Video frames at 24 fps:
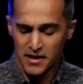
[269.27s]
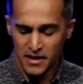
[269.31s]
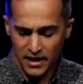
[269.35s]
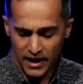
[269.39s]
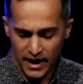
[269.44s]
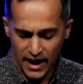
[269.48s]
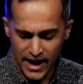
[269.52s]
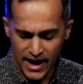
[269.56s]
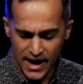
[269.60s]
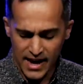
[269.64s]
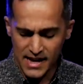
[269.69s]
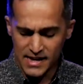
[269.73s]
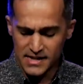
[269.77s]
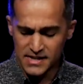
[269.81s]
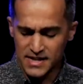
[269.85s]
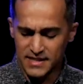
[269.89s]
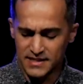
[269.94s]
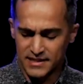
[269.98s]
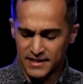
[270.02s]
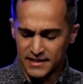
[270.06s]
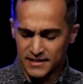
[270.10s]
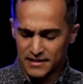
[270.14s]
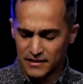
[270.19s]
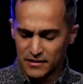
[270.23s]
and he
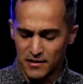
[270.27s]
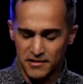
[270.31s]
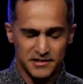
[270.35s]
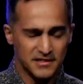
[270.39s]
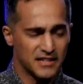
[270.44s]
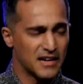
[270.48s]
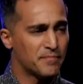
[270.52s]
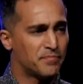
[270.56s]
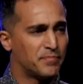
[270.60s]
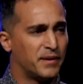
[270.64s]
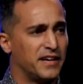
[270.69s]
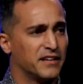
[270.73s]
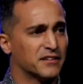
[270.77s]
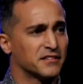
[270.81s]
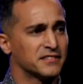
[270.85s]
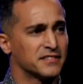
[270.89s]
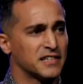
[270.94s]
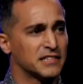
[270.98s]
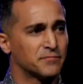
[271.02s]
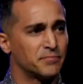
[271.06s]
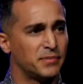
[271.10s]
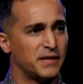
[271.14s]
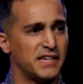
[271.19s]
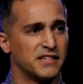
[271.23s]
looks at Peter and
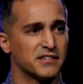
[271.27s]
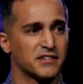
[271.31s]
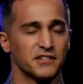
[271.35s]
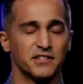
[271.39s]
says, Peter,